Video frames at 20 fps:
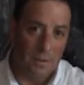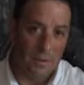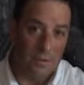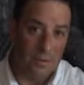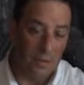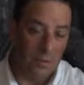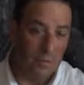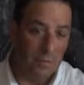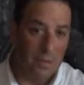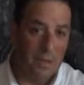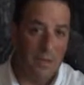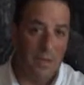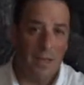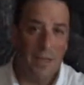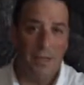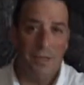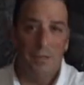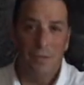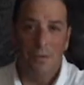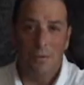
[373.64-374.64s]
So be
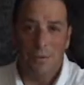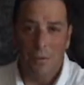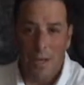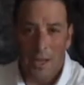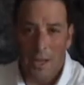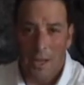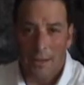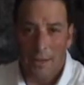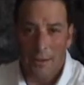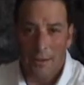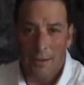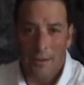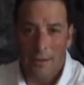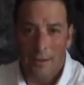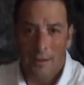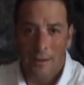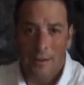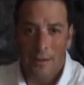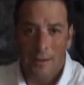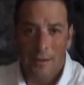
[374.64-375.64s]
like Suzanne,
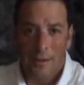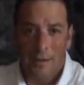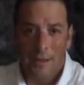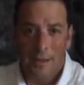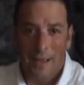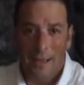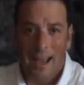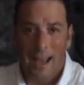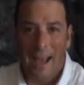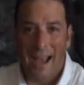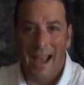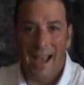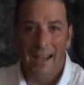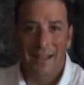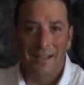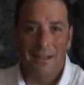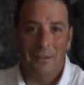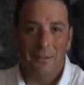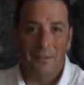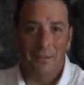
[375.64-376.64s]

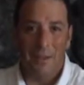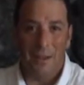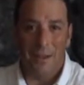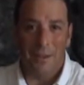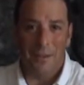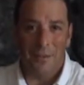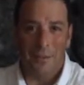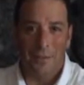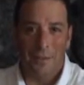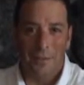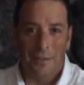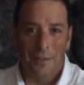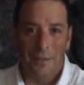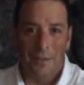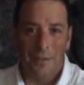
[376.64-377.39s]
act in faith,